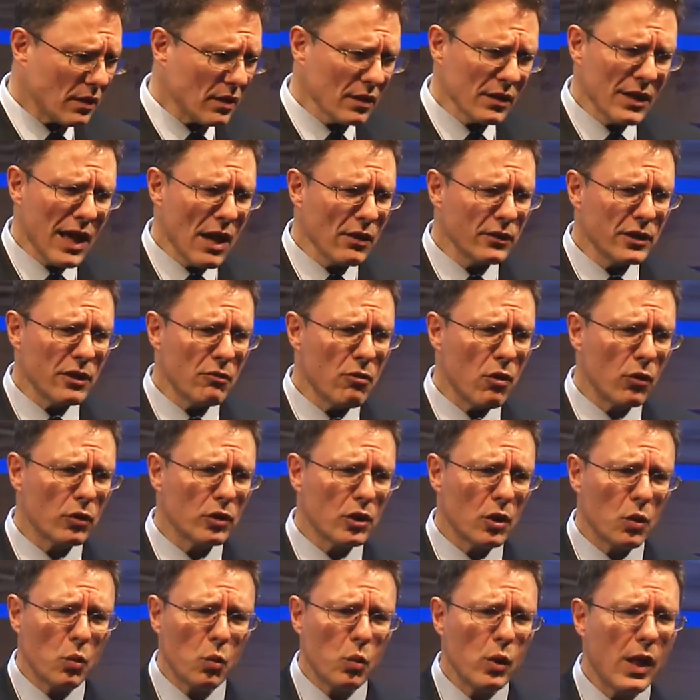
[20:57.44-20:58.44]
down the road,
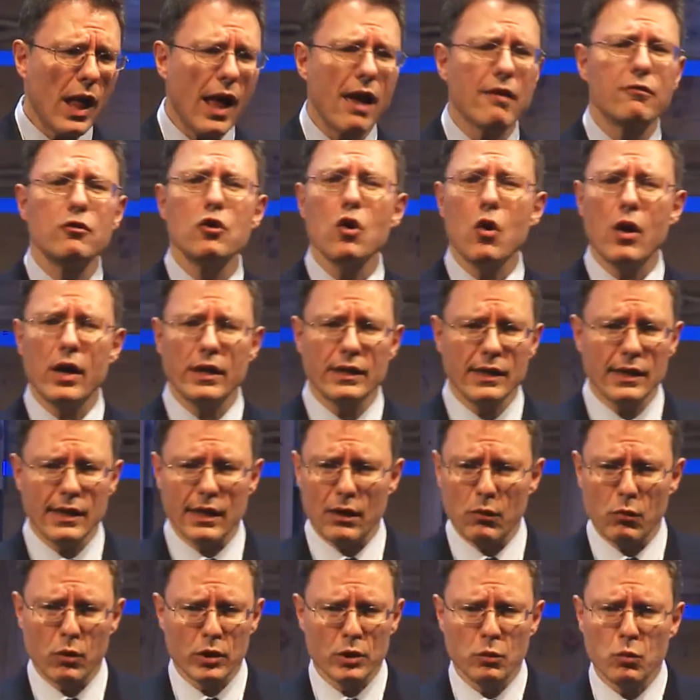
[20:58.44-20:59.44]
will have no idea
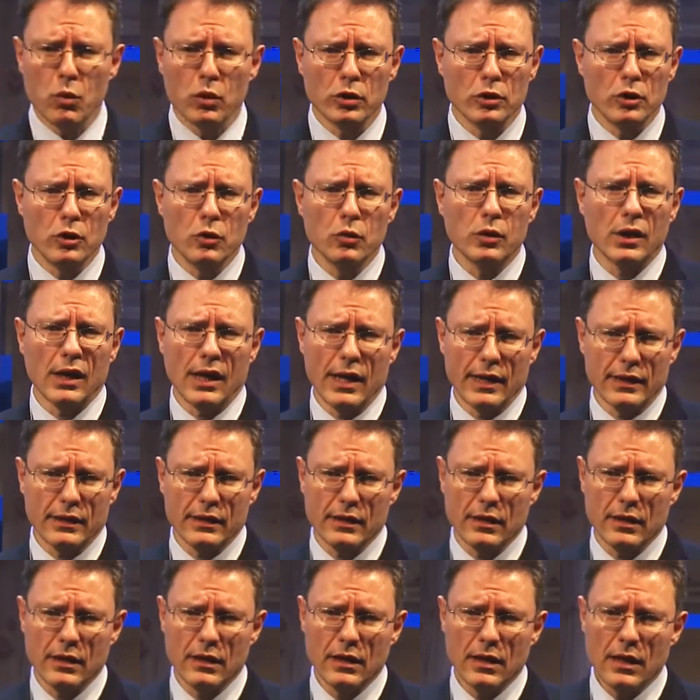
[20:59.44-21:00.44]
what the world looked
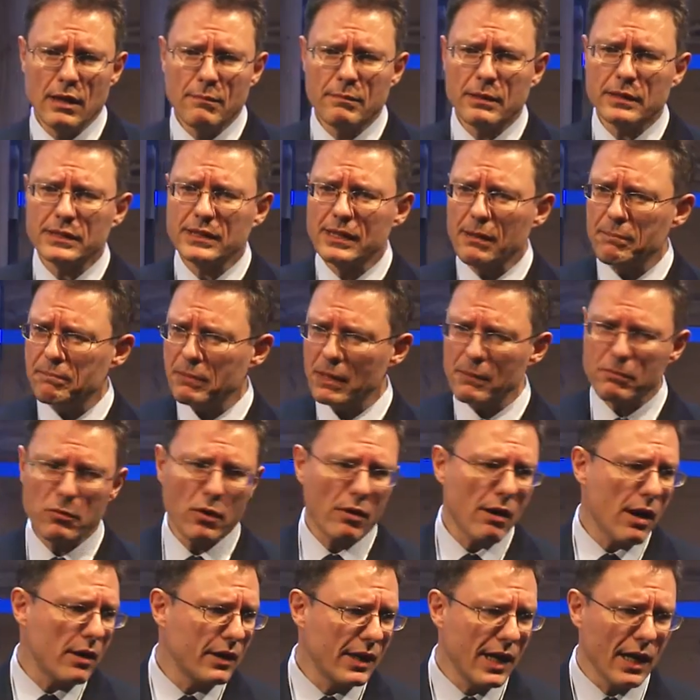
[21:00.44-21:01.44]
like. But some people
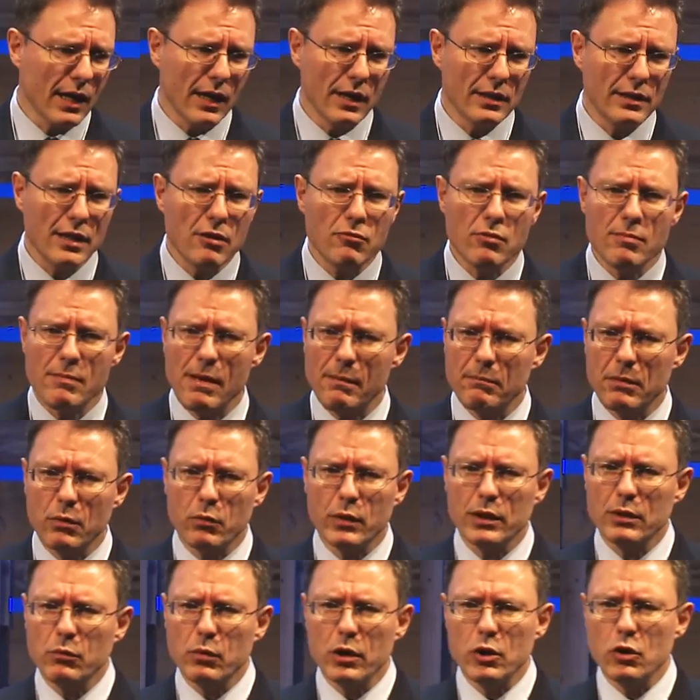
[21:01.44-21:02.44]
around here, they remember
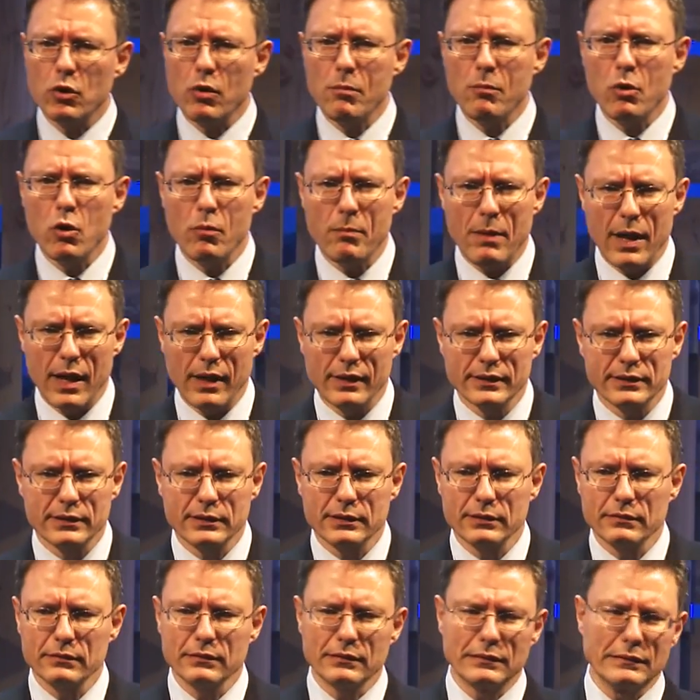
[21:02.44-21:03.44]
when there were no
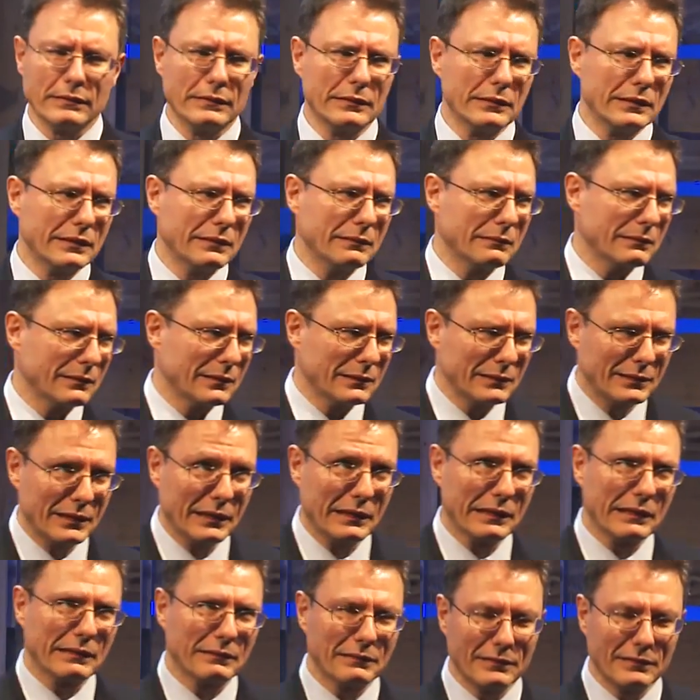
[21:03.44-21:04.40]
mobiles, looking uh, here